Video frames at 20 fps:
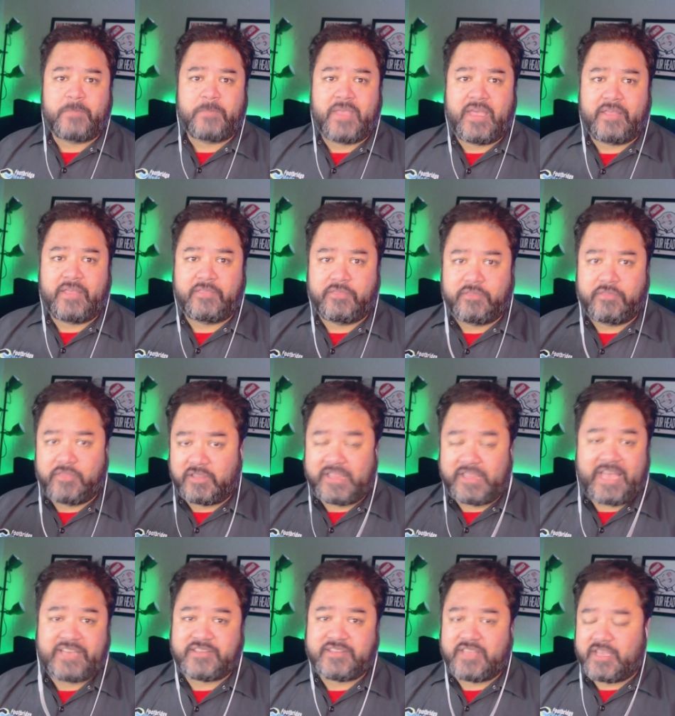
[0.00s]
And the
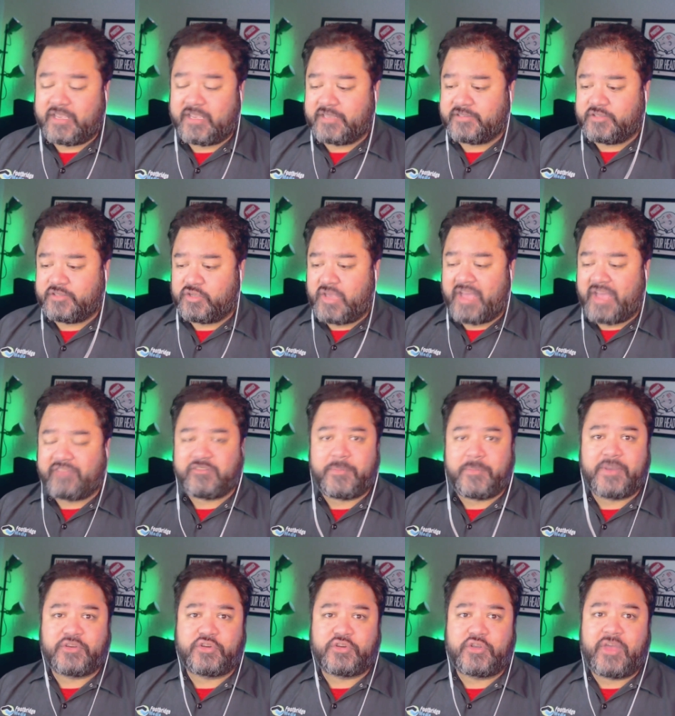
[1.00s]
last thing is you have to
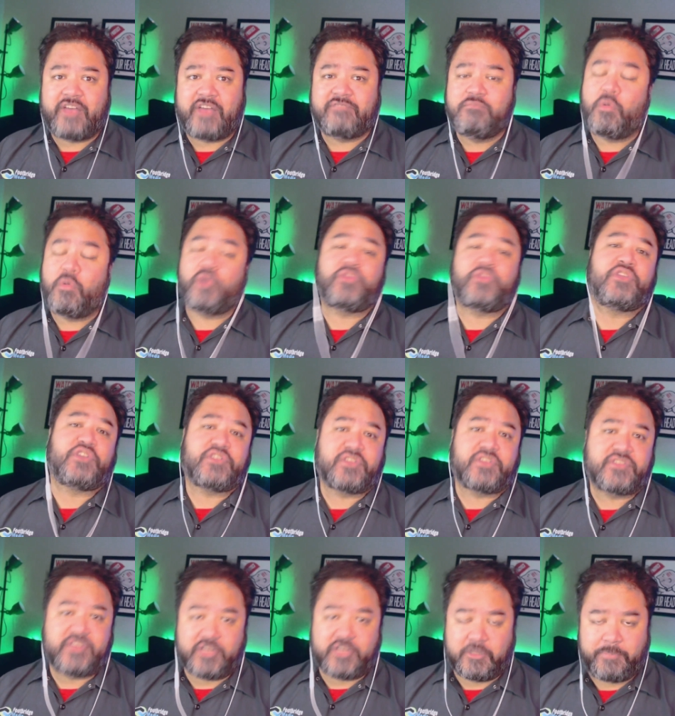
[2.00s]
make sure you have more than just a
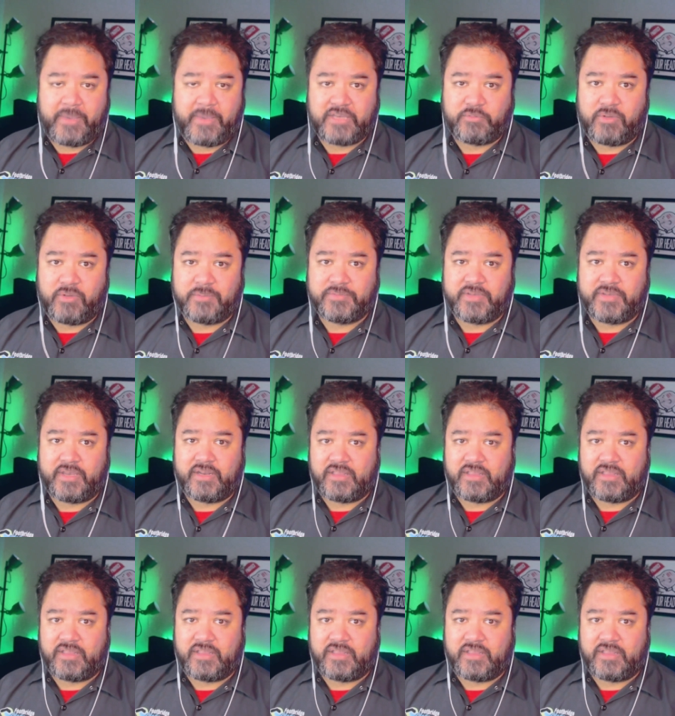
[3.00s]
single page website.